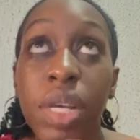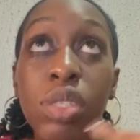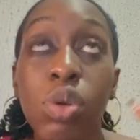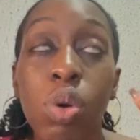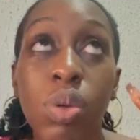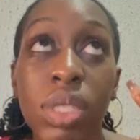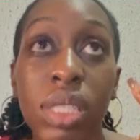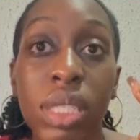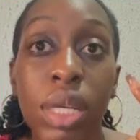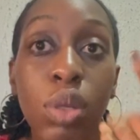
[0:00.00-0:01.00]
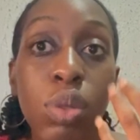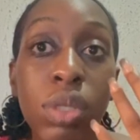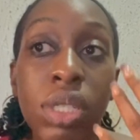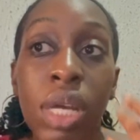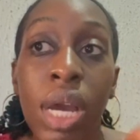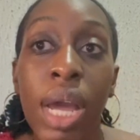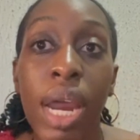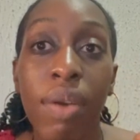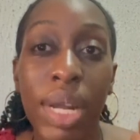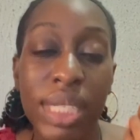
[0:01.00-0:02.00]
goals include
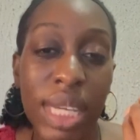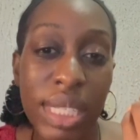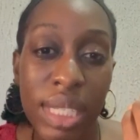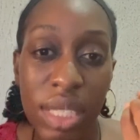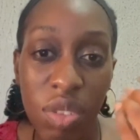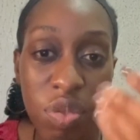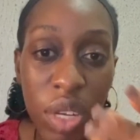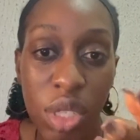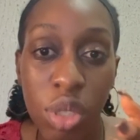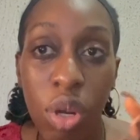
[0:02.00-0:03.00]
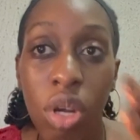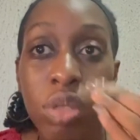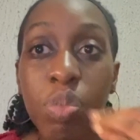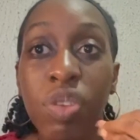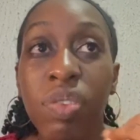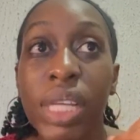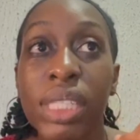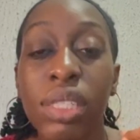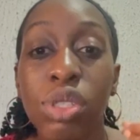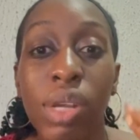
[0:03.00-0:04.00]
eradicating the infection,
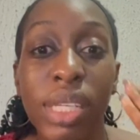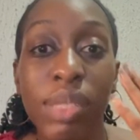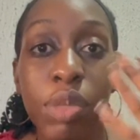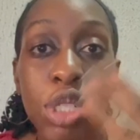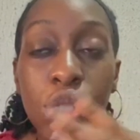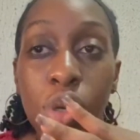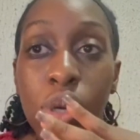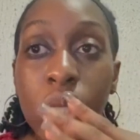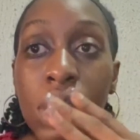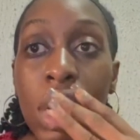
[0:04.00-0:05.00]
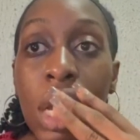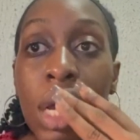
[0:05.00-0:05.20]
preventing transmission,